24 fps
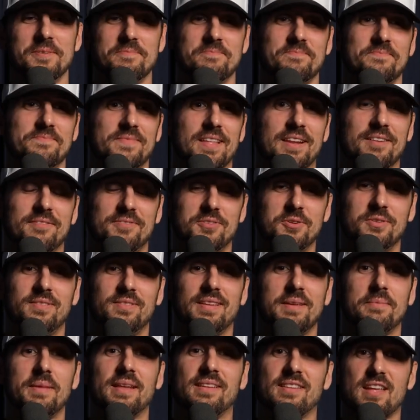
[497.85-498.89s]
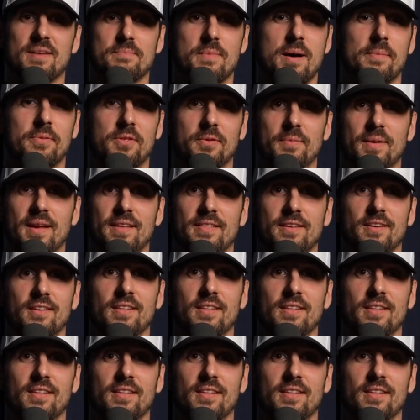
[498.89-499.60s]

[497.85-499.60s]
And a few teammates came up to me and they're